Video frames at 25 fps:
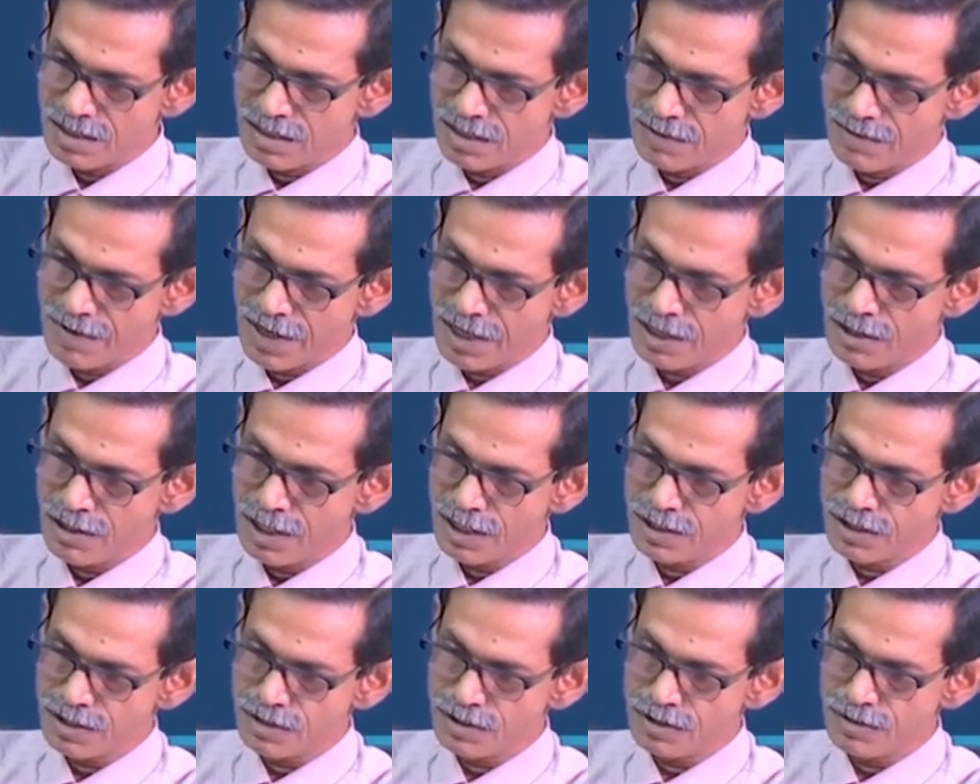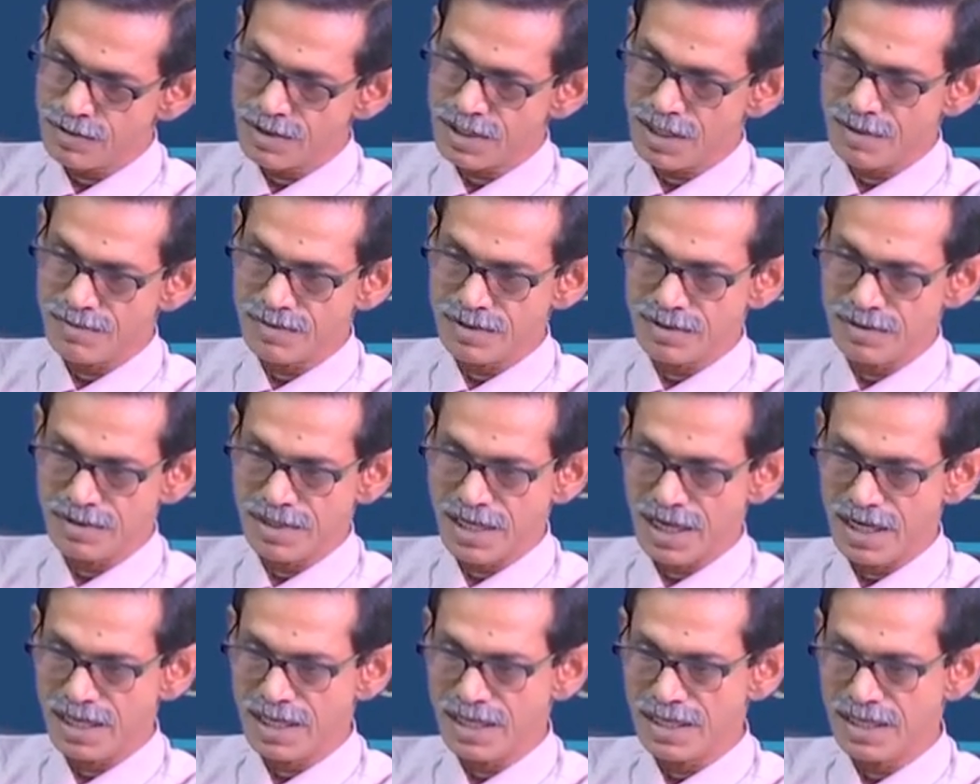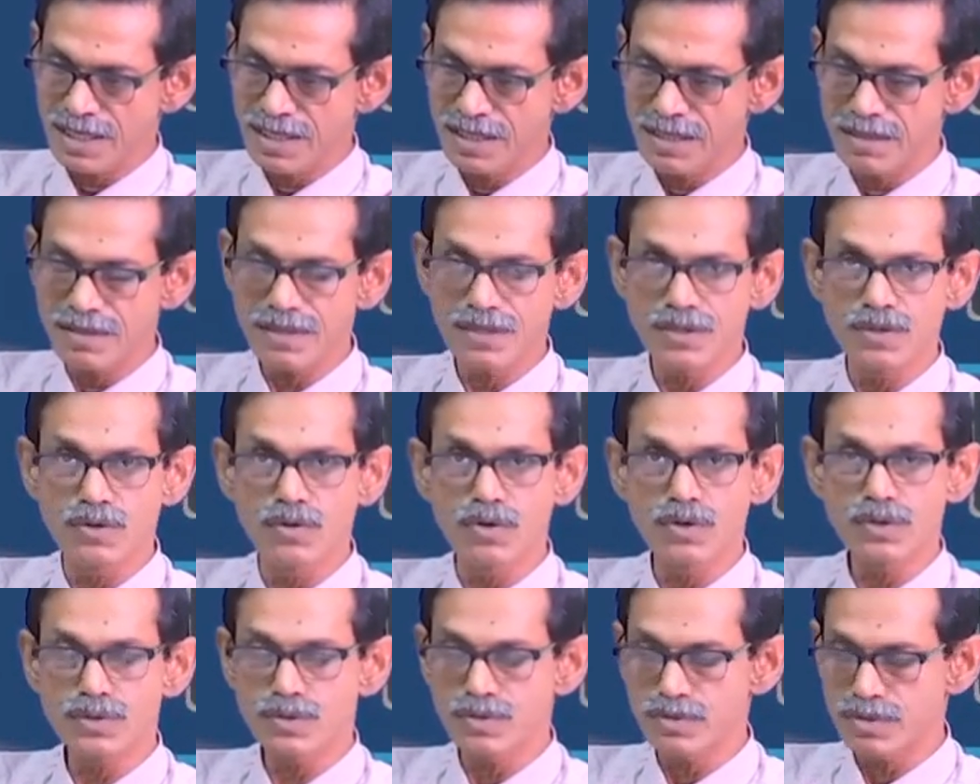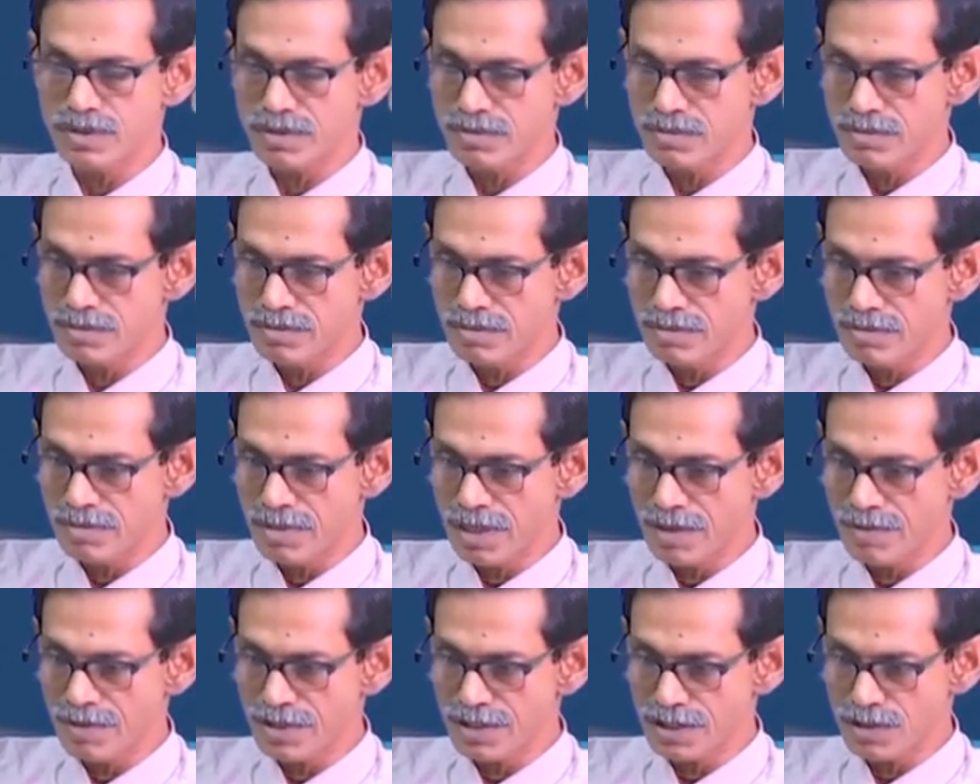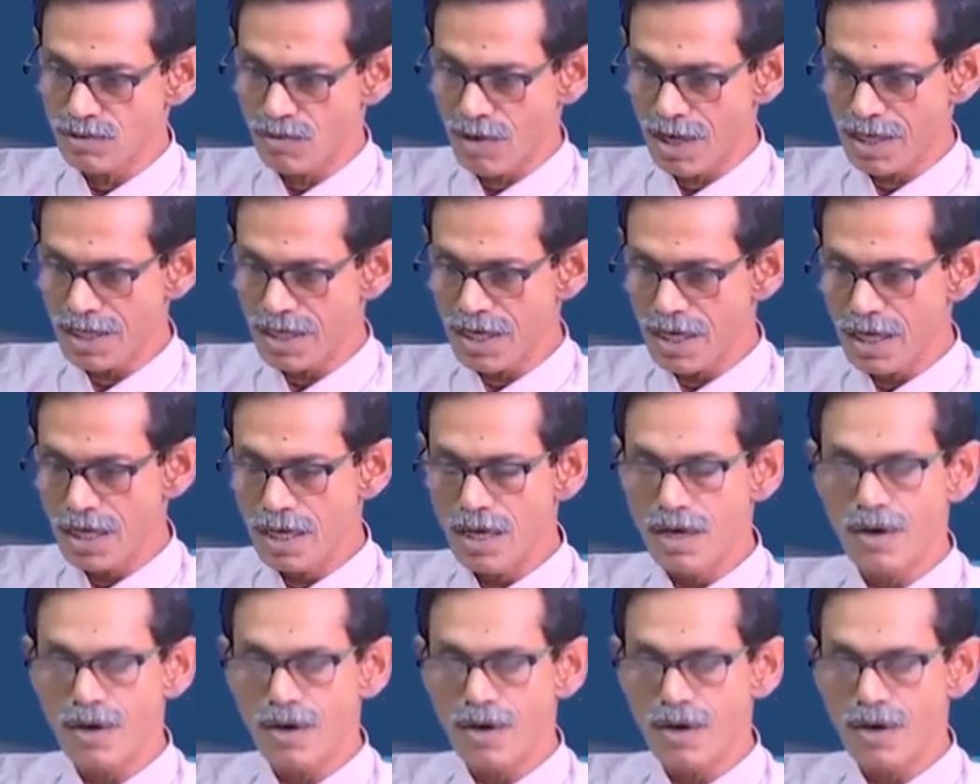The phagolysosome some directly go to MHC1,